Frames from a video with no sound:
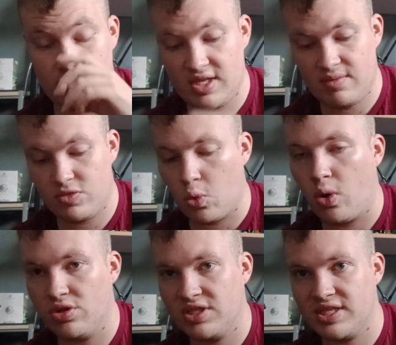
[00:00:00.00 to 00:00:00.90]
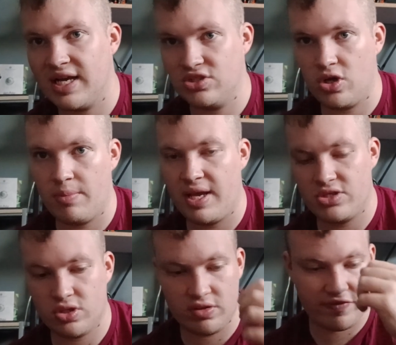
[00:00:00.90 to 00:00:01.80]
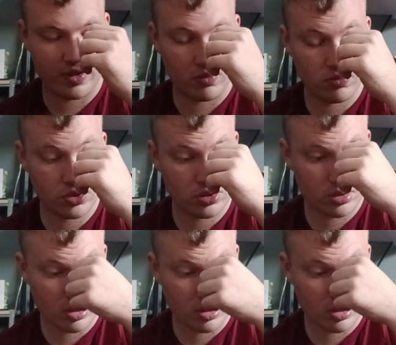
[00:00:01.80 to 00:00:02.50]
the wand designs are based on the films,